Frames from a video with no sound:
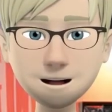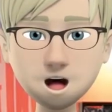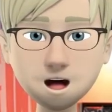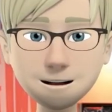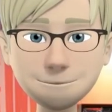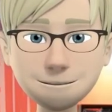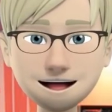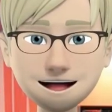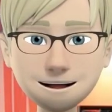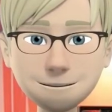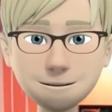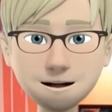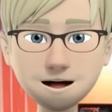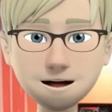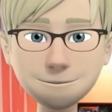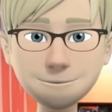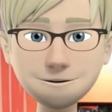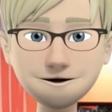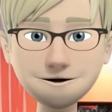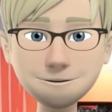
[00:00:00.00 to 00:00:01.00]
forget to
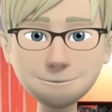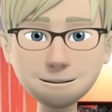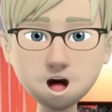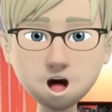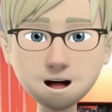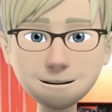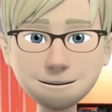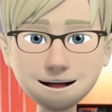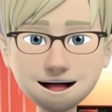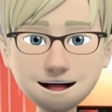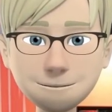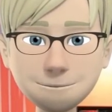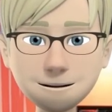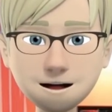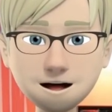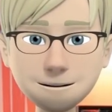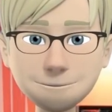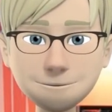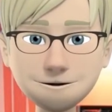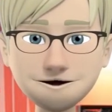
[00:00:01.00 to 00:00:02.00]
promote the service
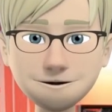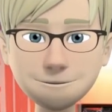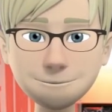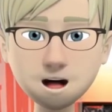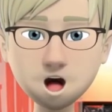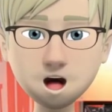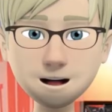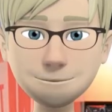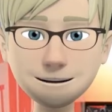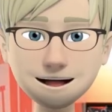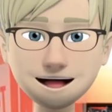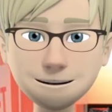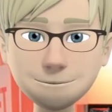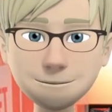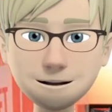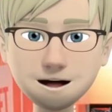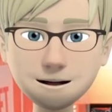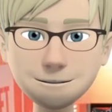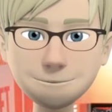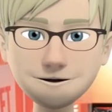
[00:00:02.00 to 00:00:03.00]
bonuses that we
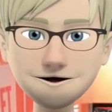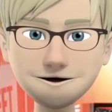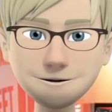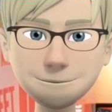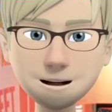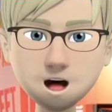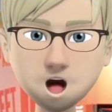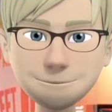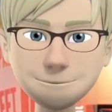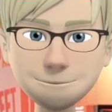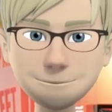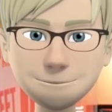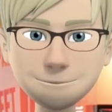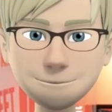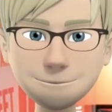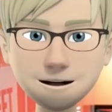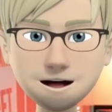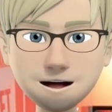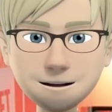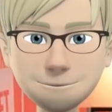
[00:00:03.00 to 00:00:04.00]
offer at Genergy.
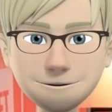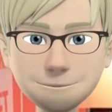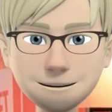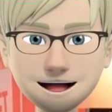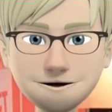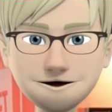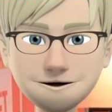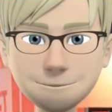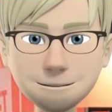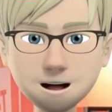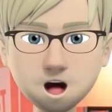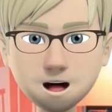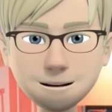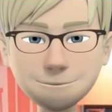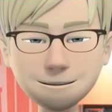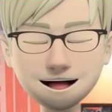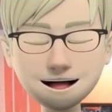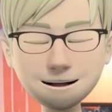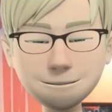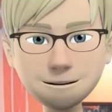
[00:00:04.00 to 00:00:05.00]
As with the
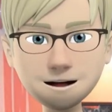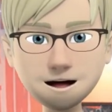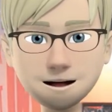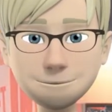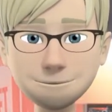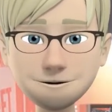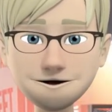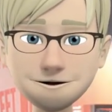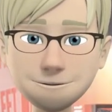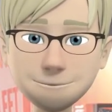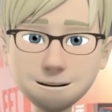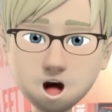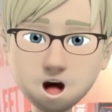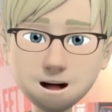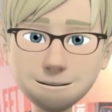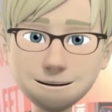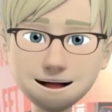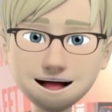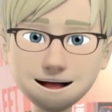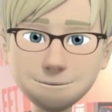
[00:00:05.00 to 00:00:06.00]
previous equipment
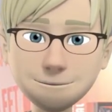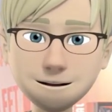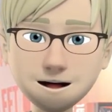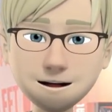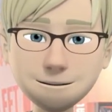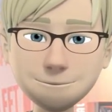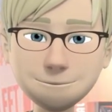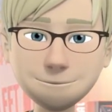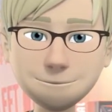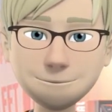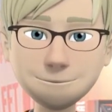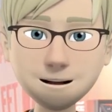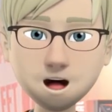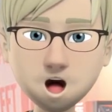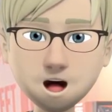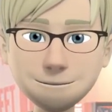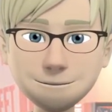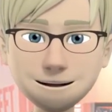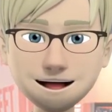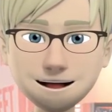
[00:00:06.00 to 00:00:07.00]
mentioned above,
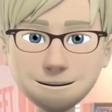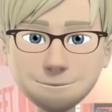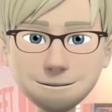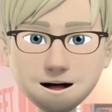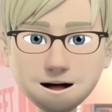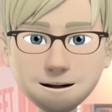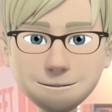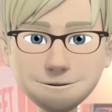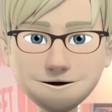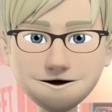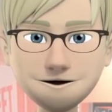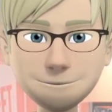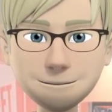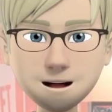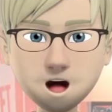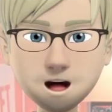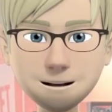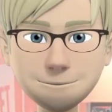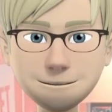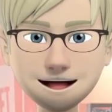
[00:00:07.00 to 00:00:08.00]
highlighting all these
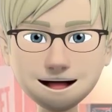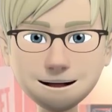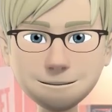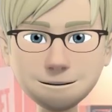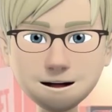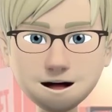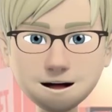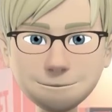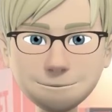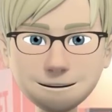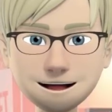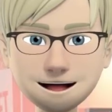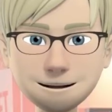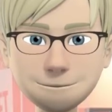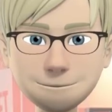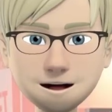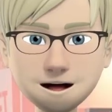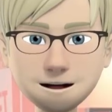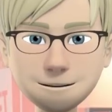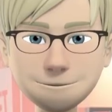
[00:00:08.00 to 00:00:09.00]
services can be
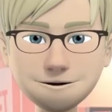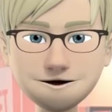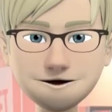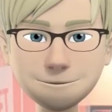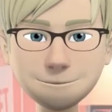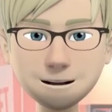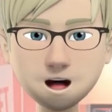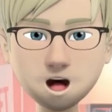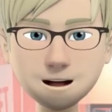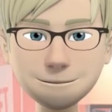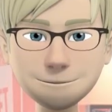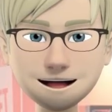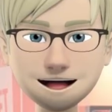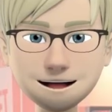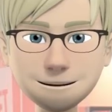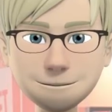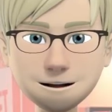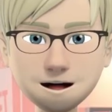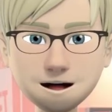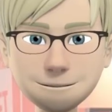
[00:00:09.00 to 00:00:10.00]
a determining
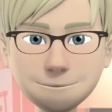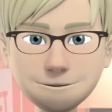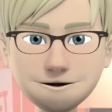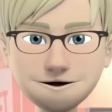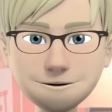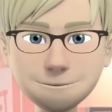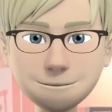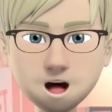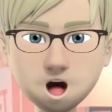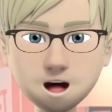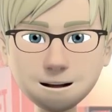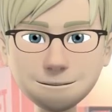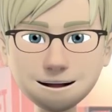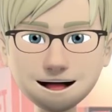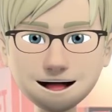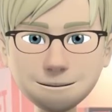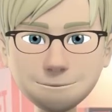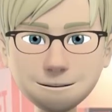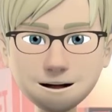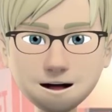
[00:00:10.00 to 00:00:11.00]
factor in a
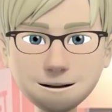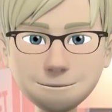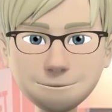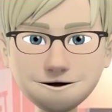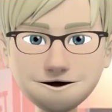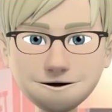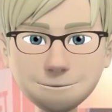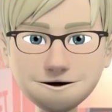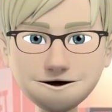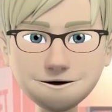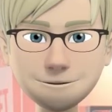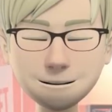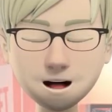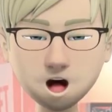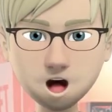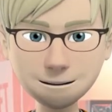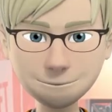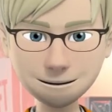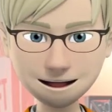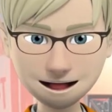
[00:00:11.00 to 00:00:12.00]
customer's decision to
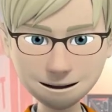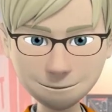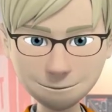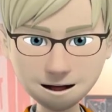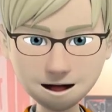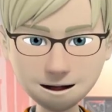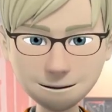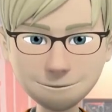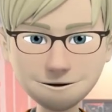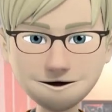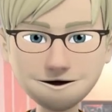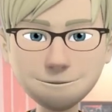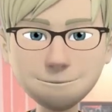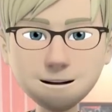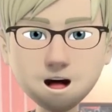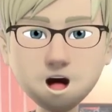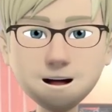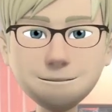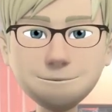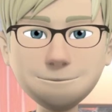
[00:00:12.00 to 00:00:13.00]
buy from your
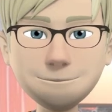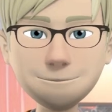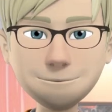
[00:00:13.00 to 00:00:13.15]
facility.